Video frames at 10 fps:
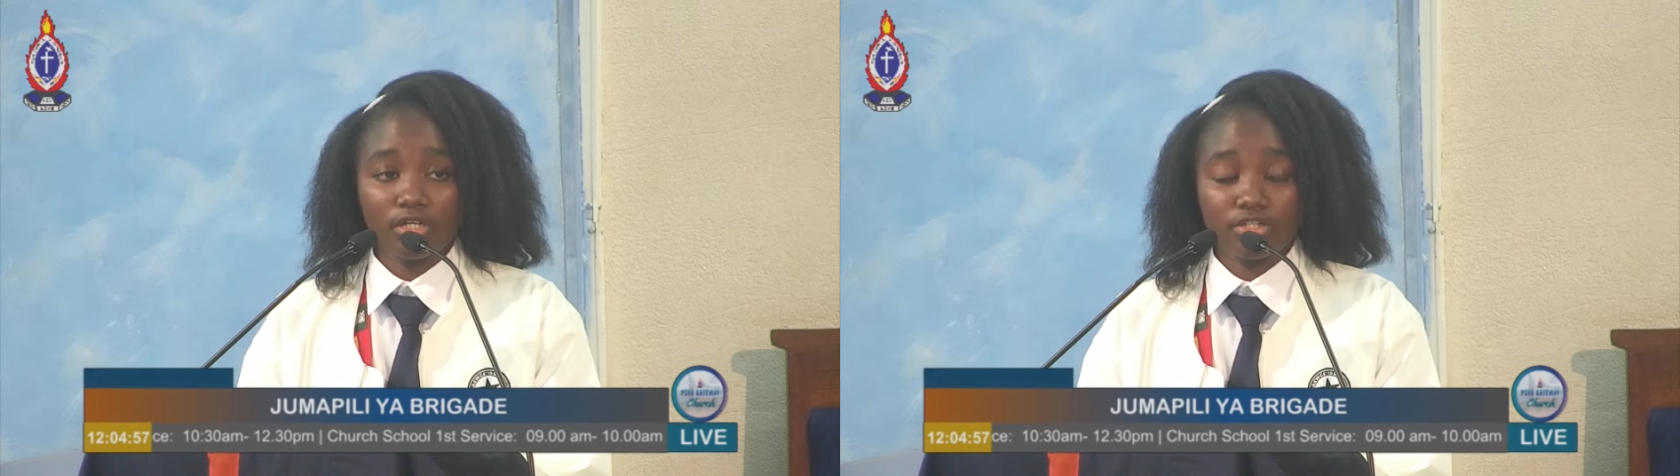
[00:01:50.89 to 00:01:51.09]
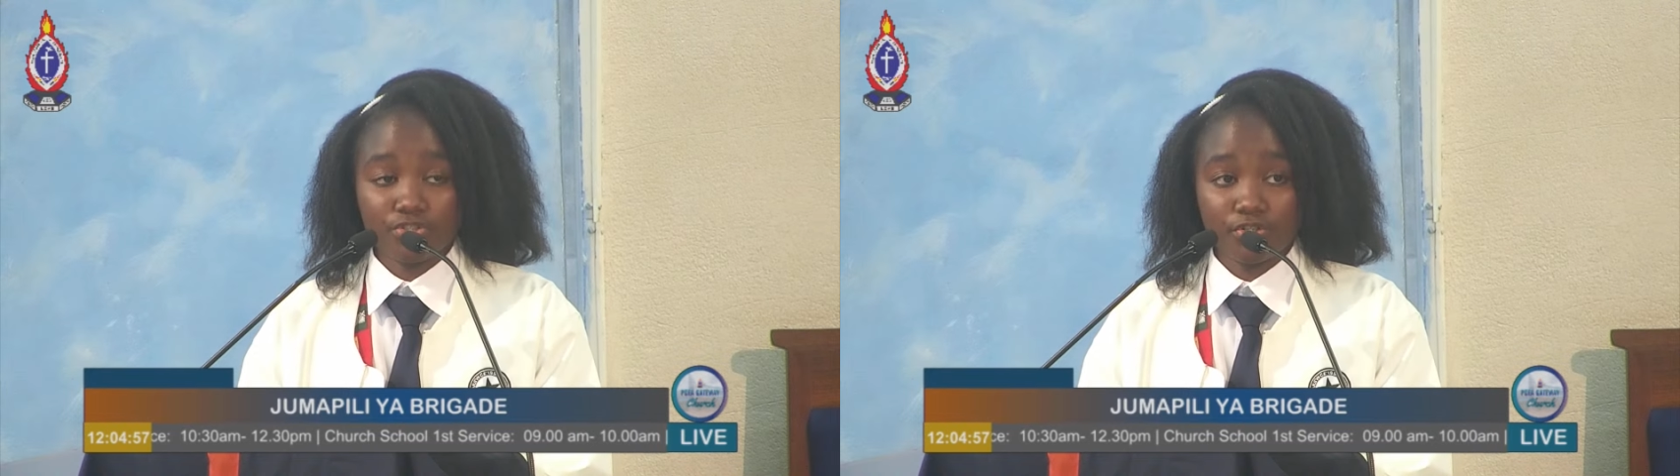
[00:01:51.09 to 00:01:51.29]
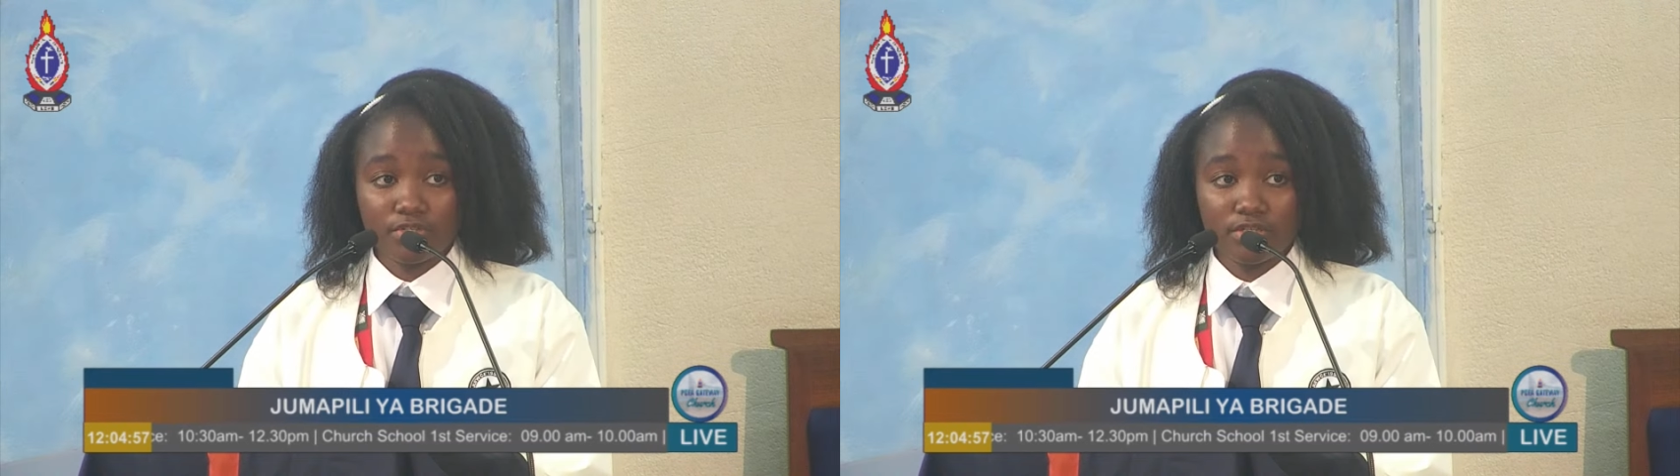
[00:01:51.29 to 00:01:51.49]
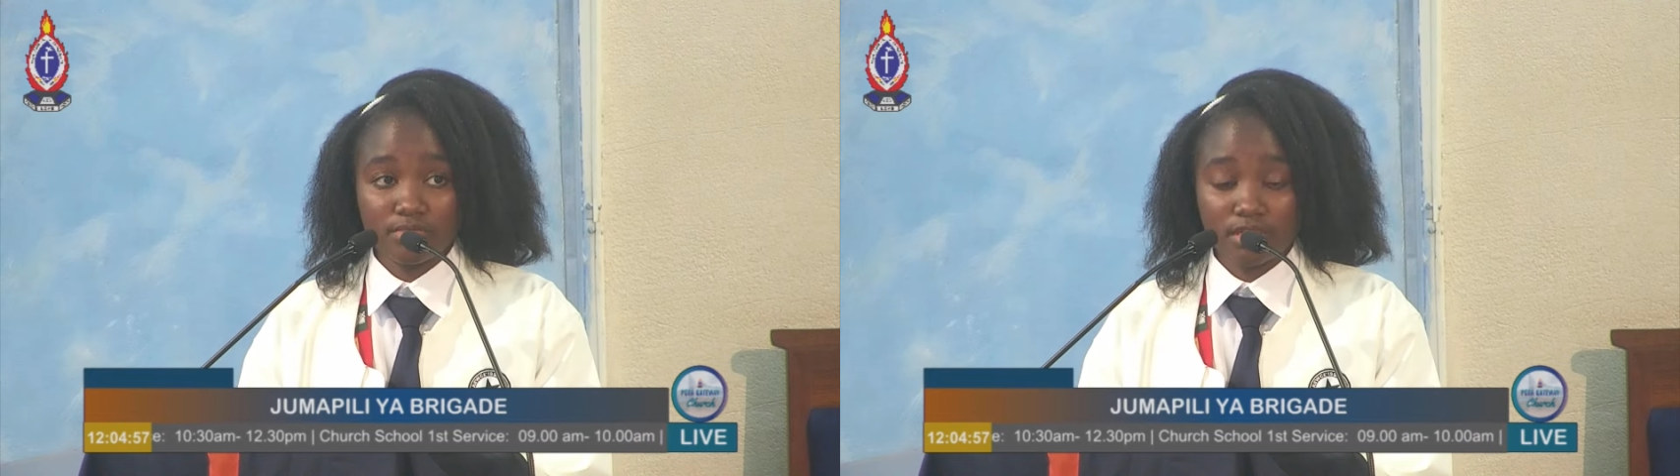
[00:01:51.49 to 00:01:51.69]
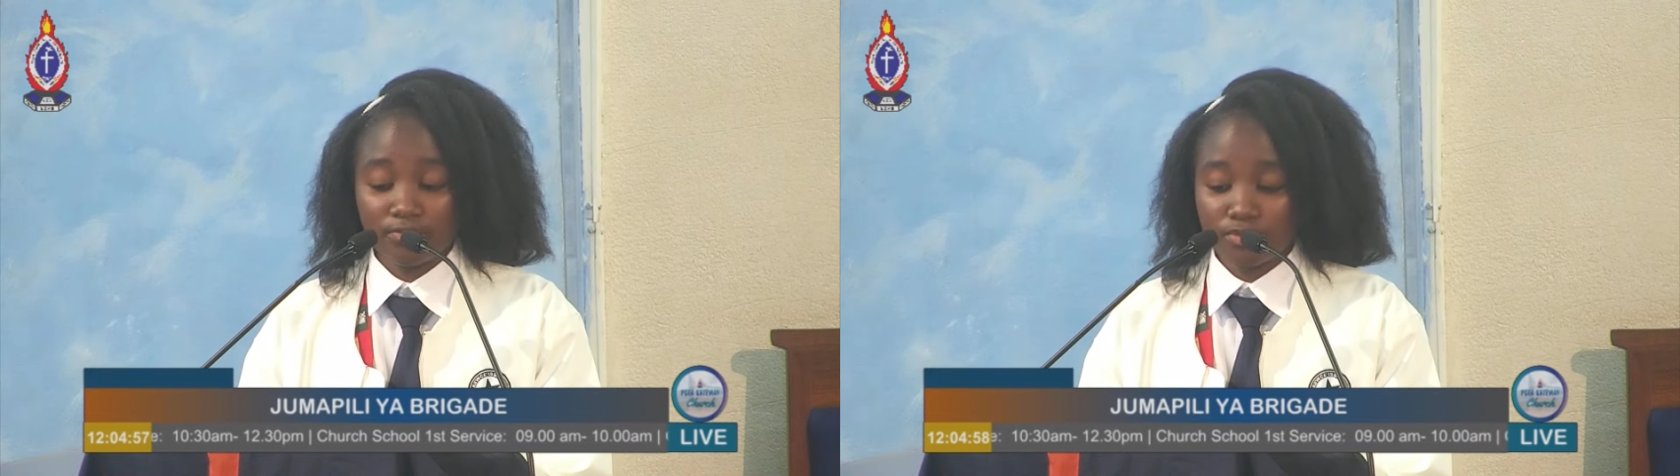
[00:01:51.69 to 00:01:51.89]
introduced
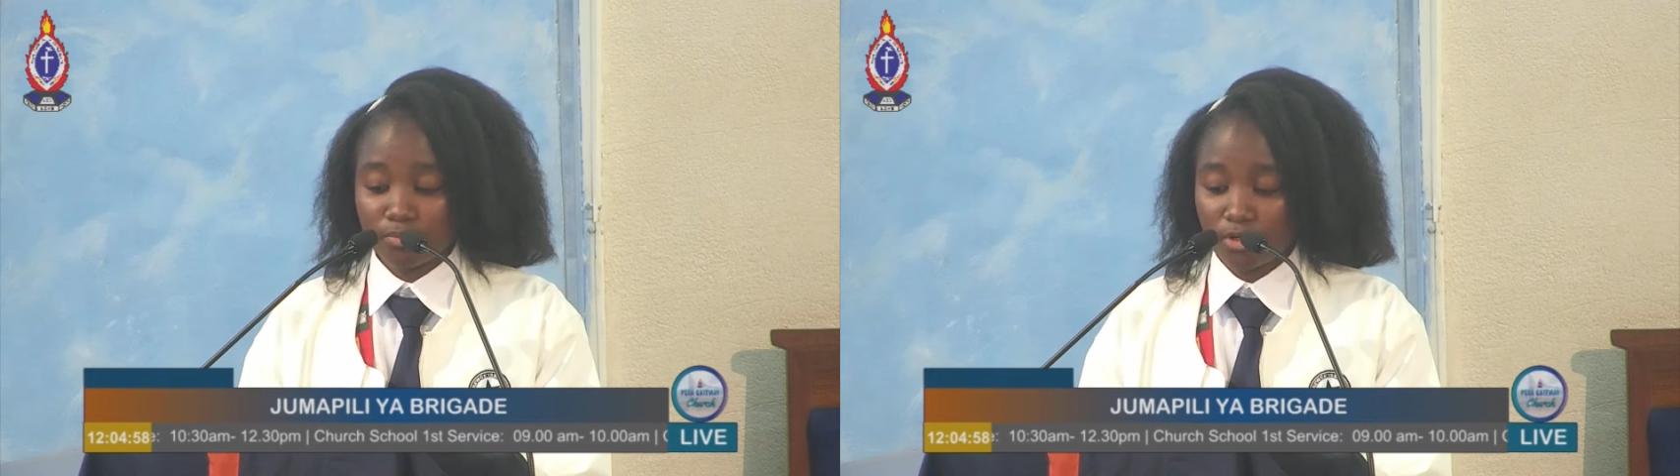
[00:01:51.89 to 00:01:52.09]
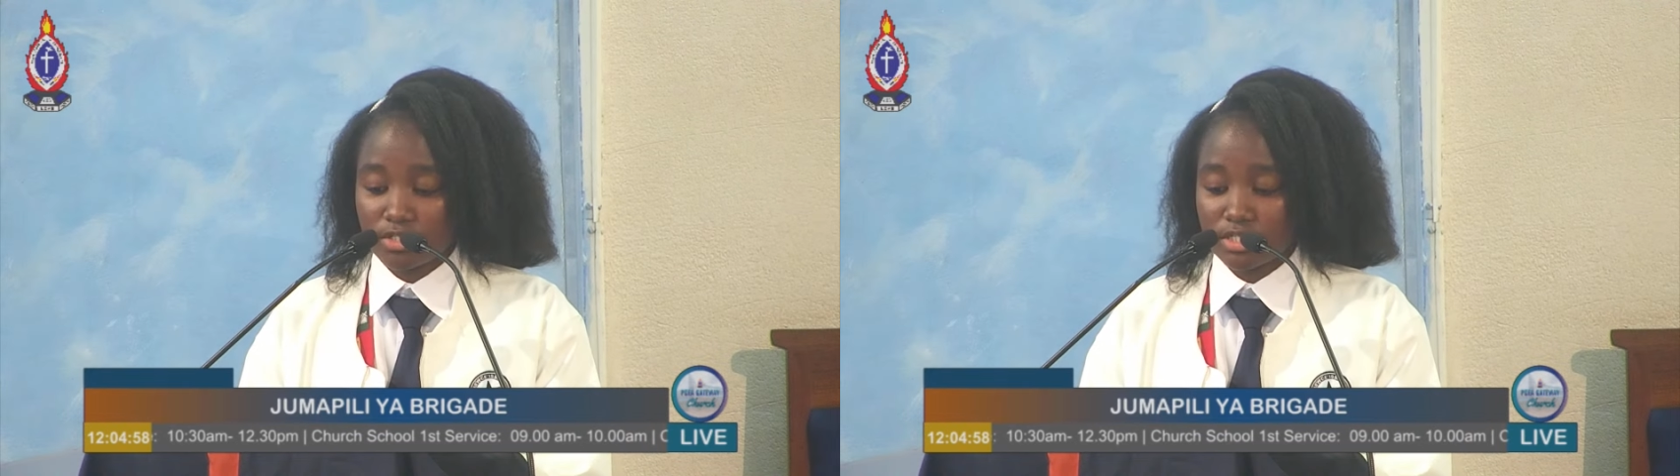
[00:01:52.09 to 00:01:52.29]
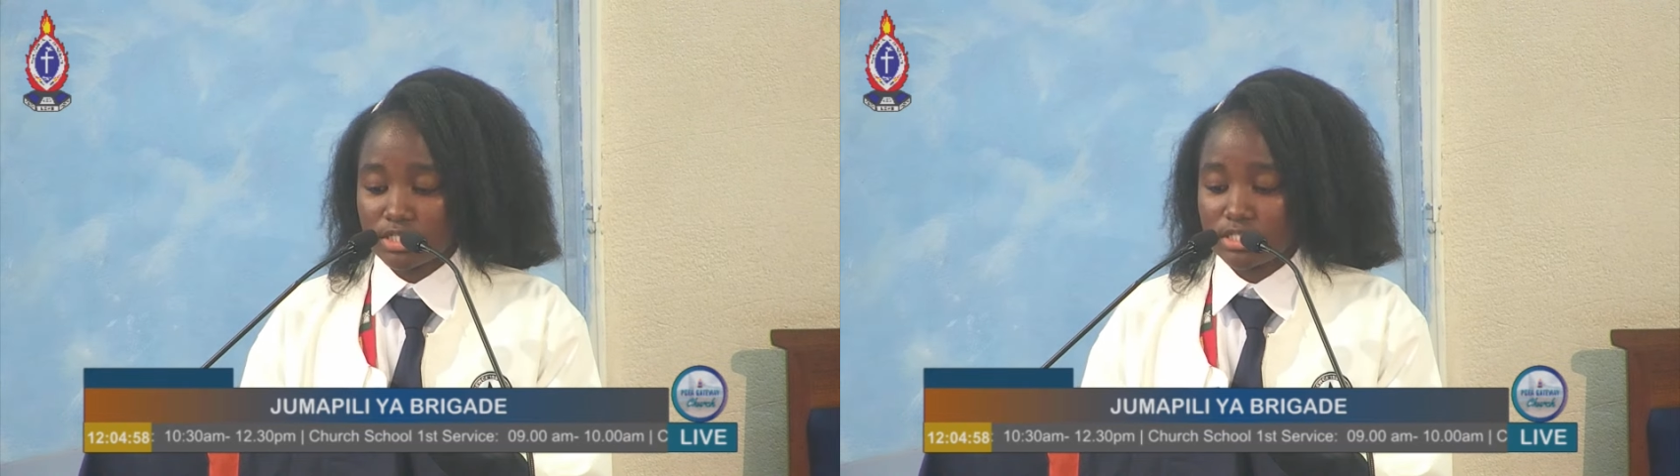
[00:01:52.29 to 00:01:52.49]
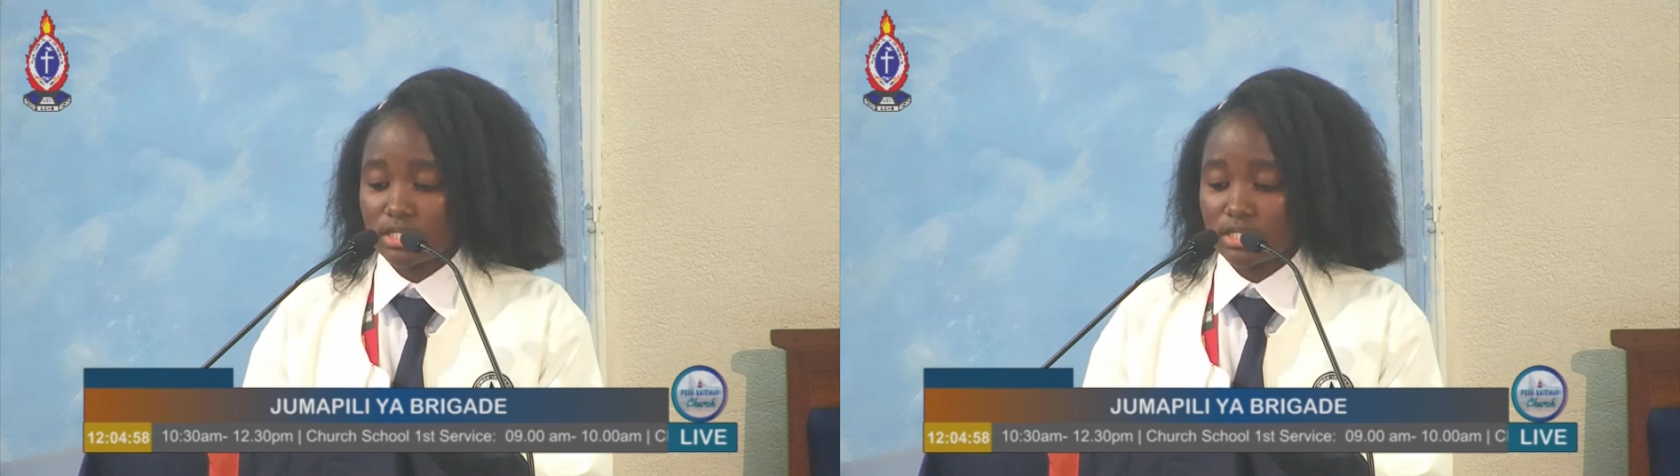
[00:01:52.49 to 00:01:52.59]
himself to Moses.